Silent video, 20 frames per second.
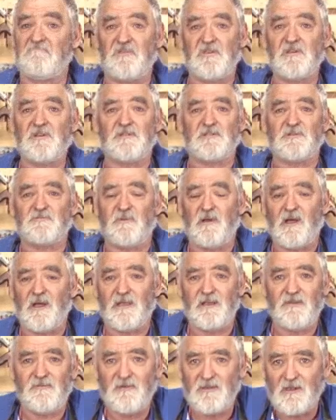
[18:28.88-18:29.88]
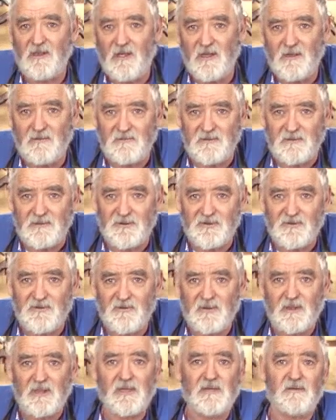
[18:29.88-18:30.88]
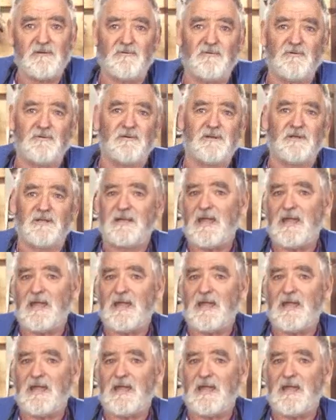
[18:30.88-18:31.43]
you can spray it if you like with an acrylic or an